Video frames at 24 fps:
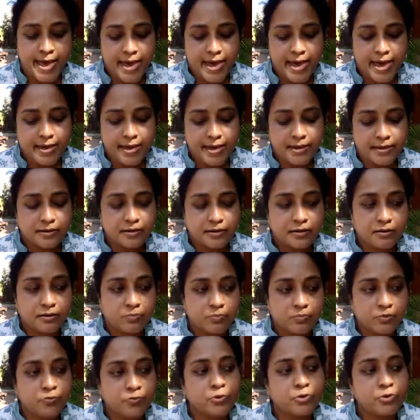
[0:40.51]

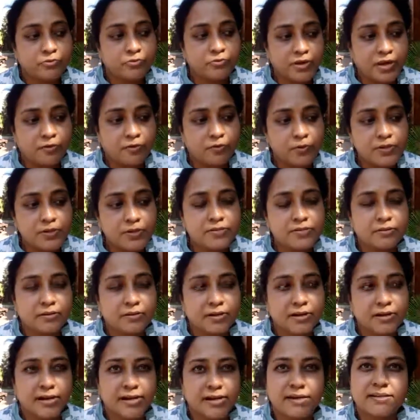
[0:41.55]
But what we have also
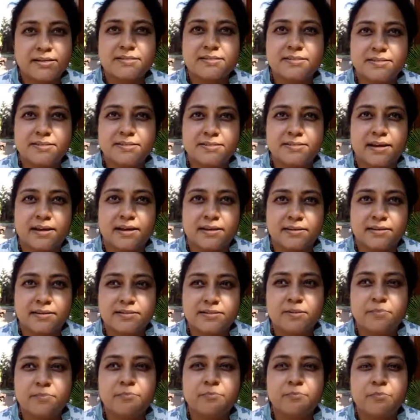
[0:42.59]
realized is that
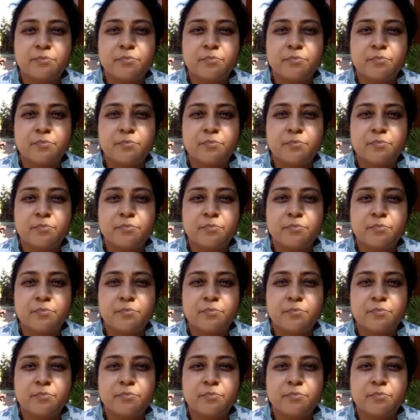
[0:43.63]
it's